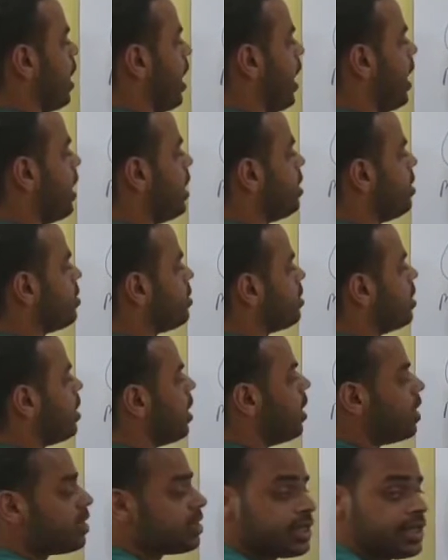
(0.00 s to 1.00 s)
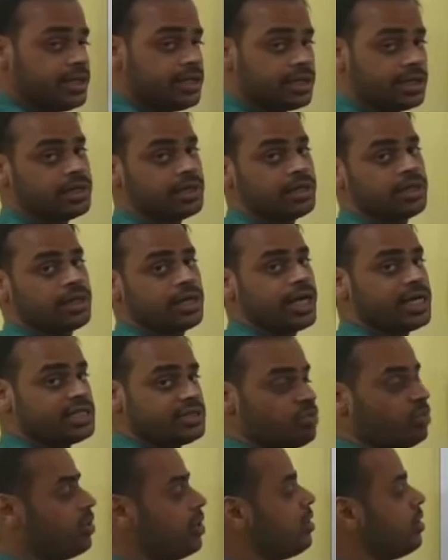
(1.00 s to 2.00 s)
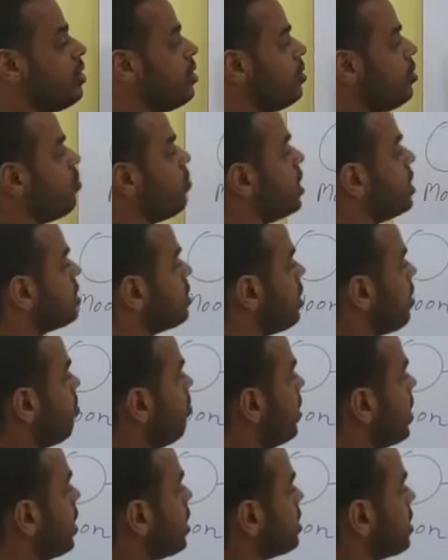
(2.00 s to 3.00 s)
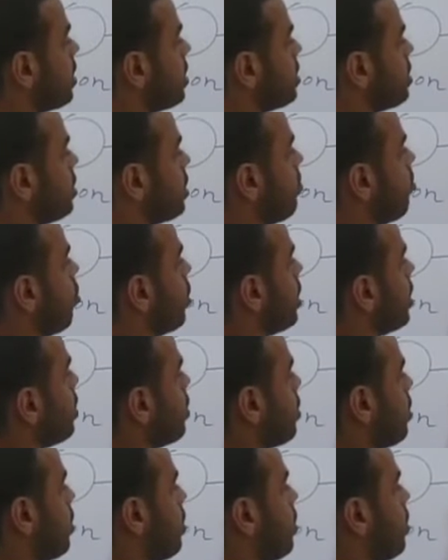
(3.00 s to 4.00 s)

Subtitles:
and the earth in turn gets pulled towards the bigger celestial body,